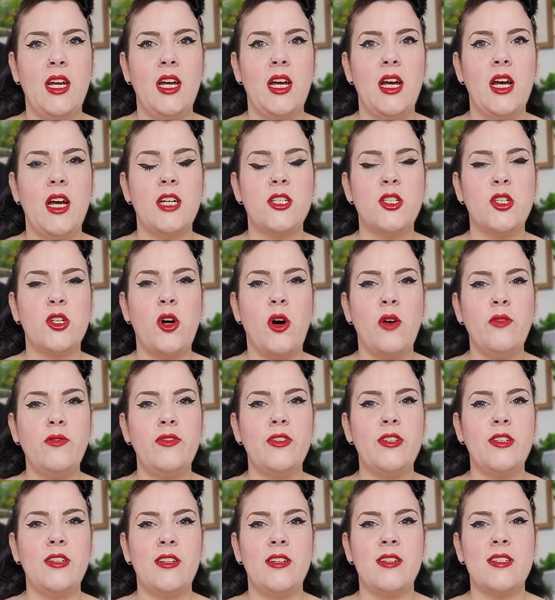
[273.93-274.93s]
as
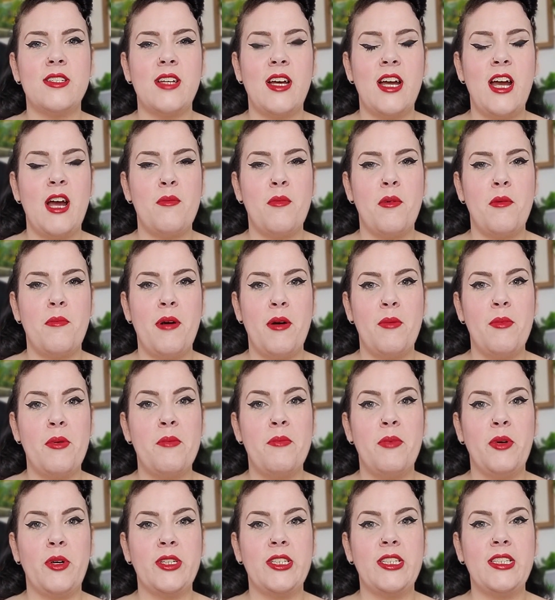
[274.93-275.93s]
confident as I am about my
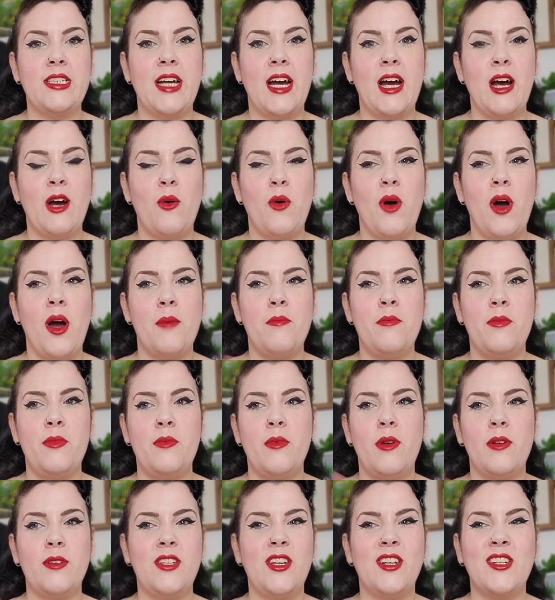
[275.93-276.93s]
body now,
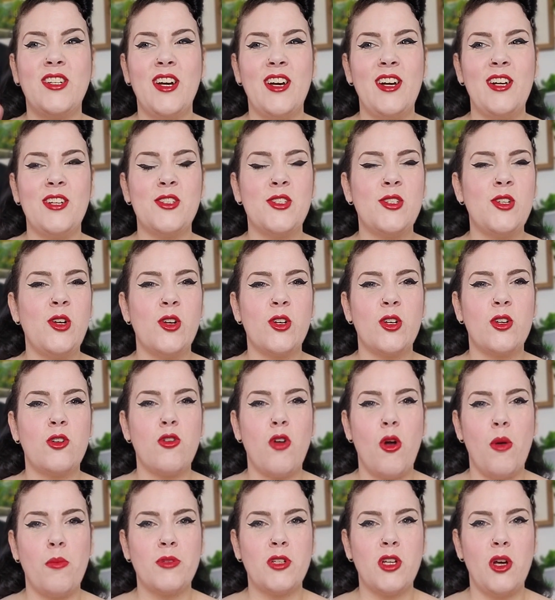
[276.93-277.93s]
your girl's not a
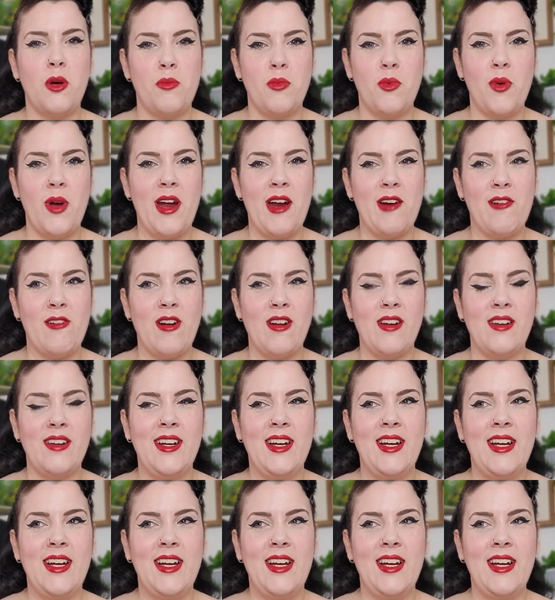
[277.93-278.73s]
crop top wearer.